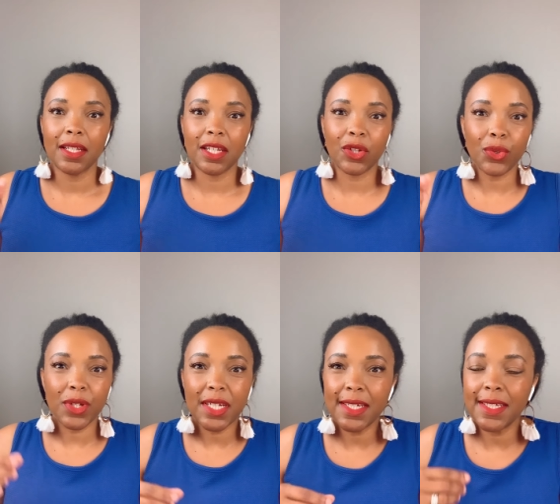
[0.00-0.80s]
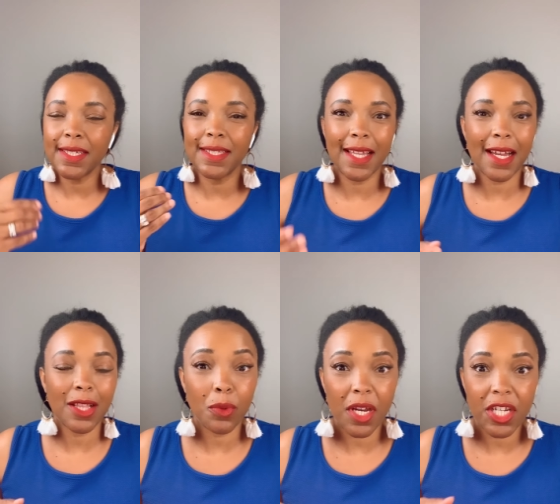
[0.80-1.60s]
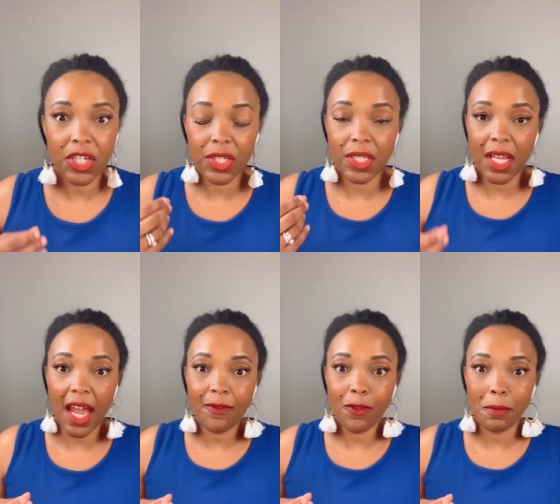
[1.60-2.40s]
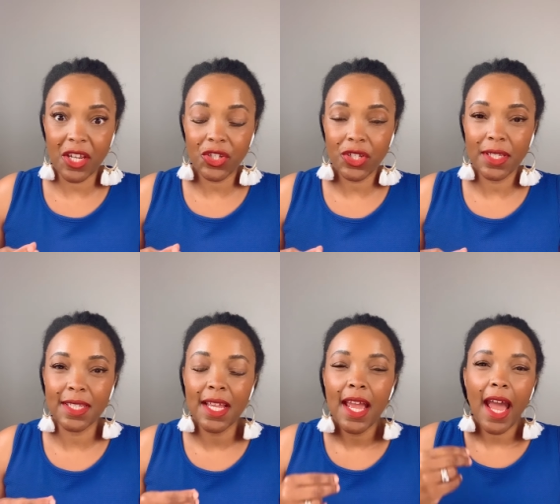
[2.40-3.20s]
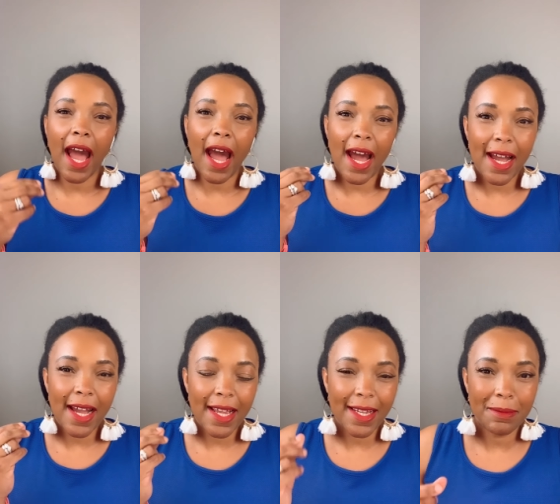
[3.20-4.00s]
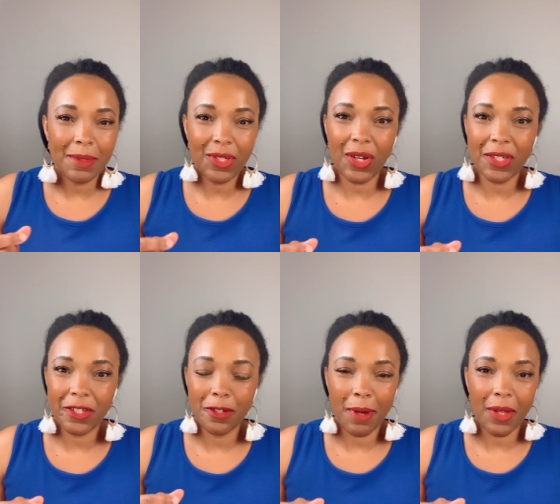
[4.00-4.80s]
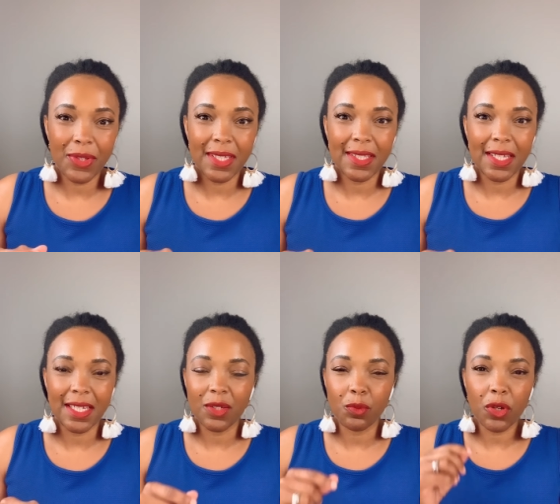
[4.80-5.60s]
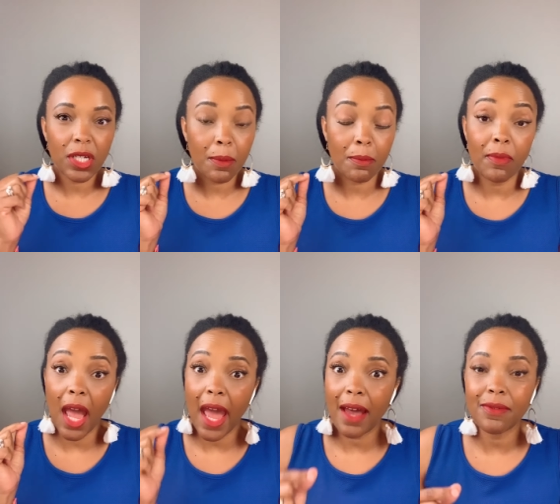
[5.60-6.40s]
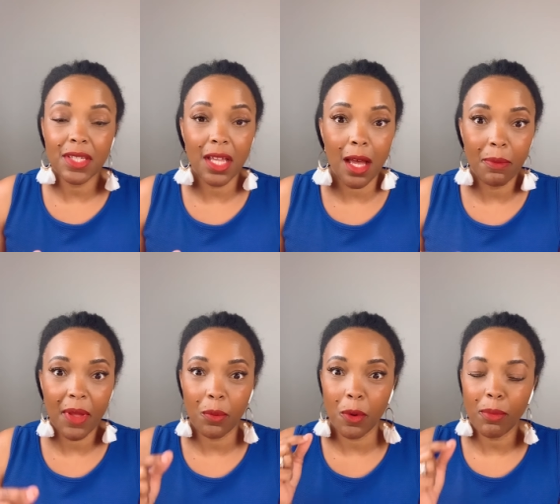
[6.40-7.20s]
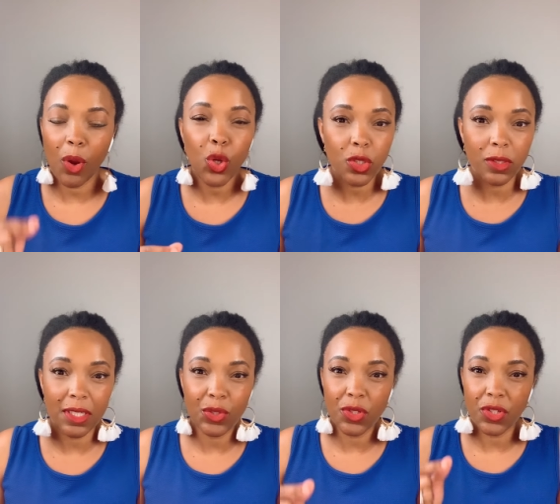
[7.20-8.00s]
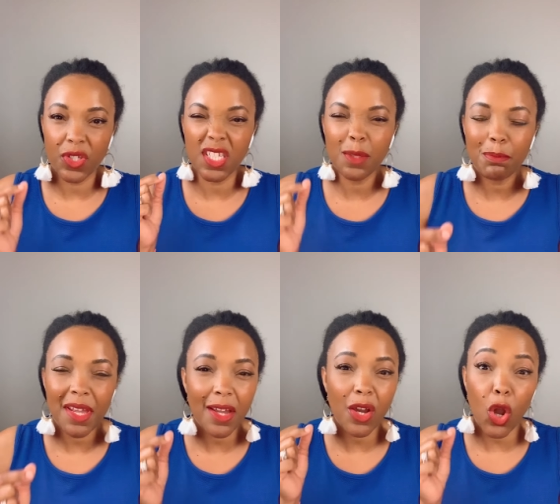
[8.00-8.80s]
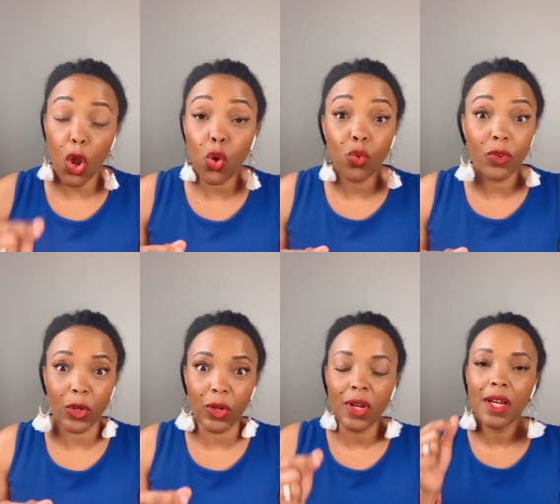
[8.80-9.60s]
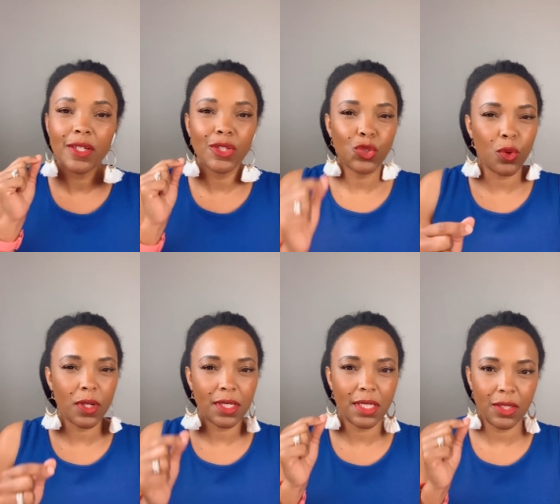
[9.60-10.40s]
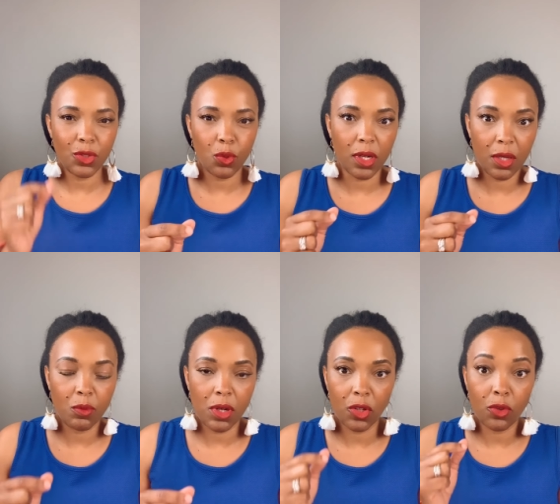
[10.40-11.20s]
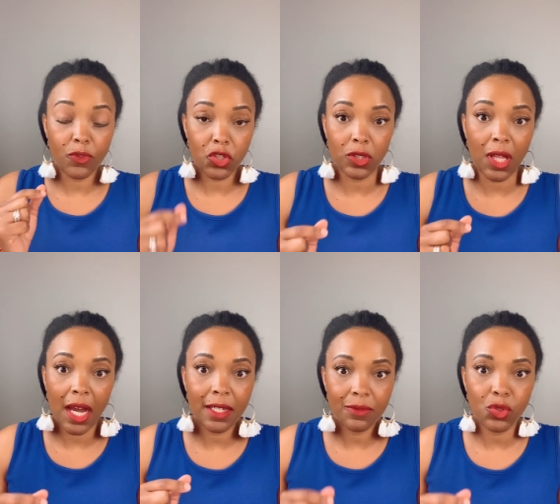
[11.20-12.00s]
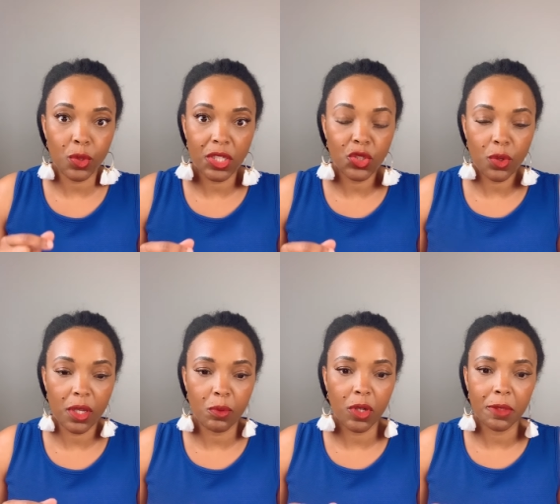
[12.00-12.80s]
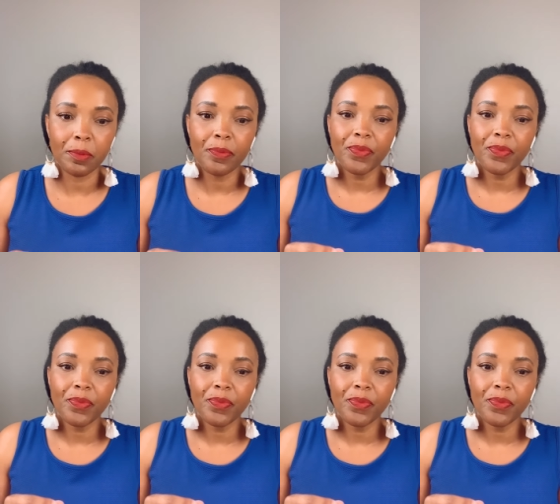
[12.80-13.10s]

declarations, affirmations. I come to talk to you about these things, and we're going to have some that we're personally going to speak over 2021, over July of 2021.